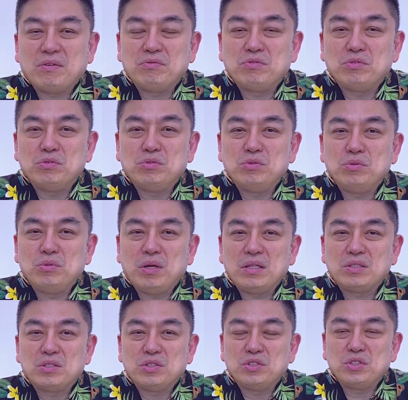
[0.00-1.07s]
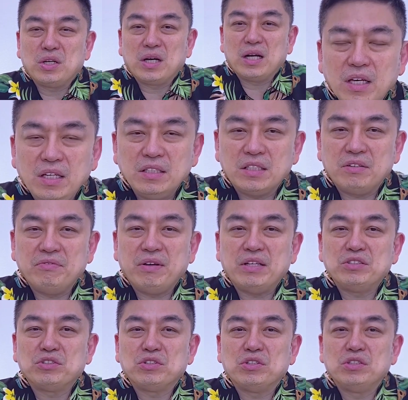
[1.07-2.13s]
have to do a surgical
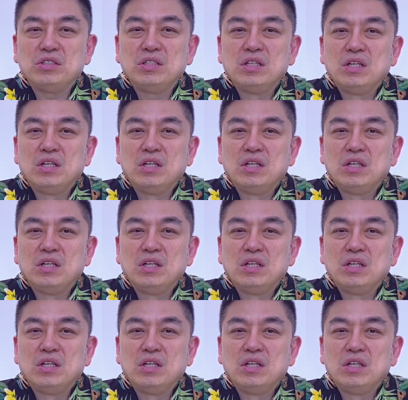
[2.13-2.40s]
intervention